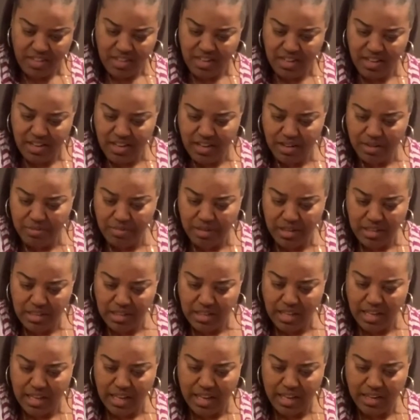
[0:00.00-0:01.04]
Yep, look at
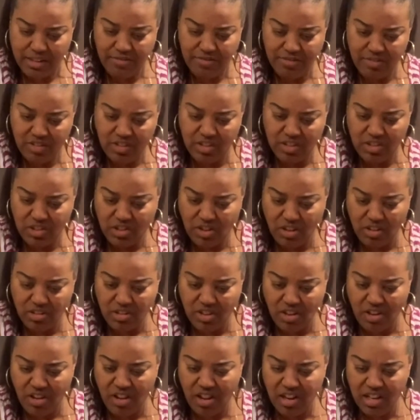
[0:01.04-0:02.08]
that. Get sauce
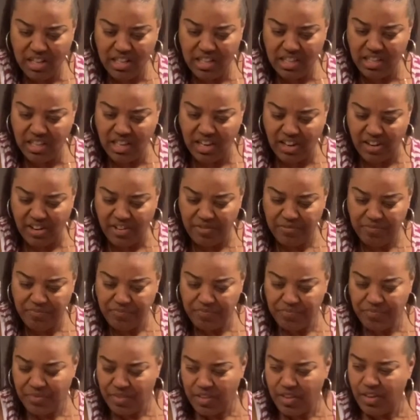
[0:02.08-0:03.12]
all in there.
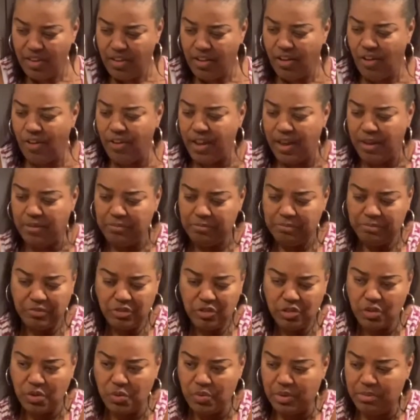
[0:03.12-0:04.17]
Okay,
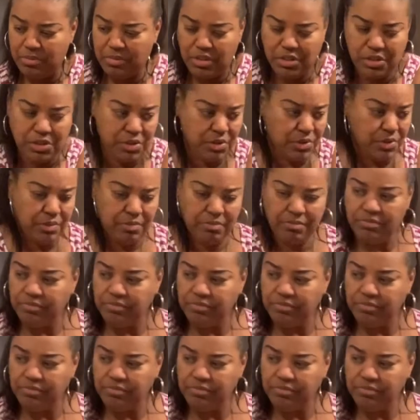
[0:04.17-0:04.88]
so what I'm gonna do,